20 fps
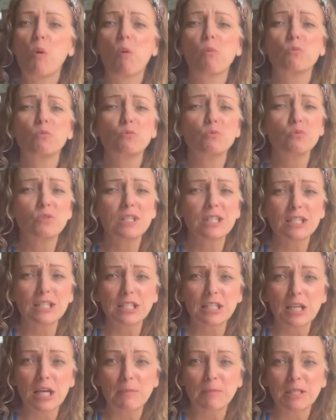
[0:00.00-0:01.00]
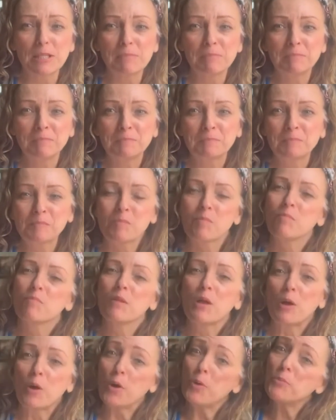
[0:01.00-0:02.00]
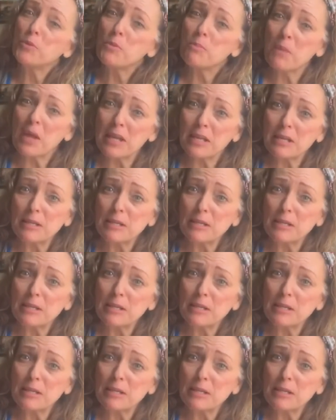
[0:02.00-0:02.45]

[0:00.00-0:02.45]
Really yummy. I hope you make